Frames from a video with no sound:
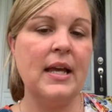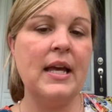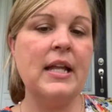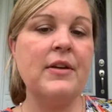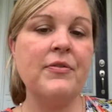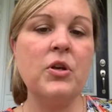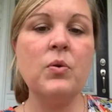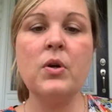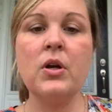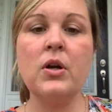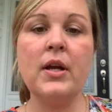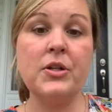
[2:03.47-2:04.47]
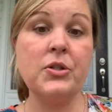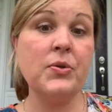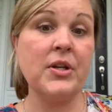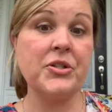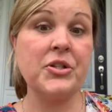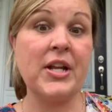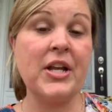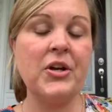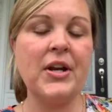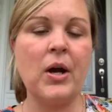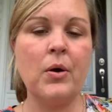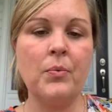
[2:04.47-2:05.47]
And if you were a 2 yesterday,
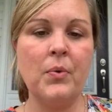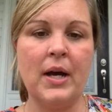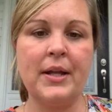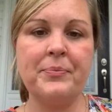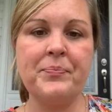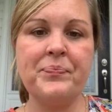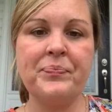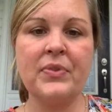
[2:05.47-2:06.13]
you're now a 1.